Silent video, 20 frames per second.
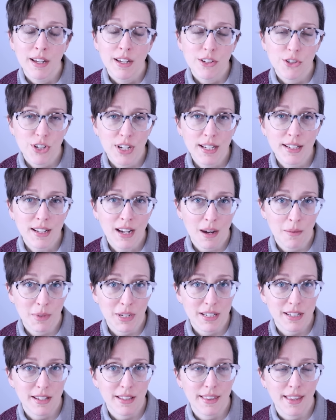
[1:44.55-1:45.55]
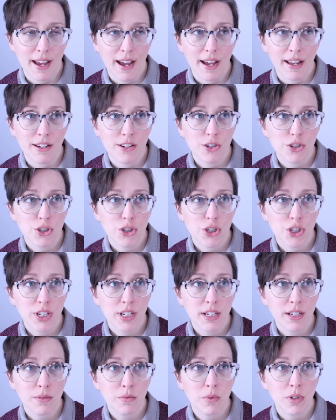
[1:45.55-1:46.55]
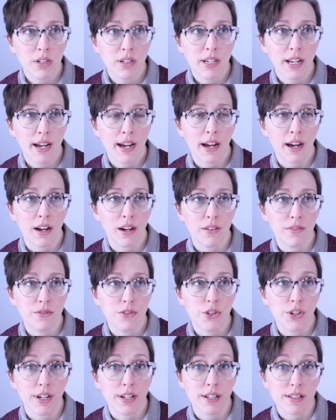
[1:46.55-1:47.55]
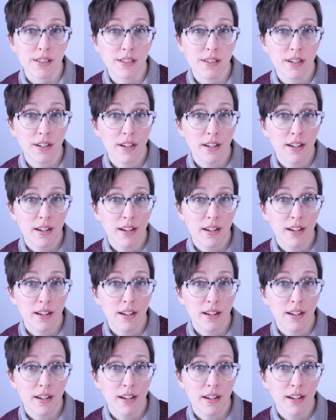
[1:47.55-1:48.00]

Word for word: she had commented that she would have just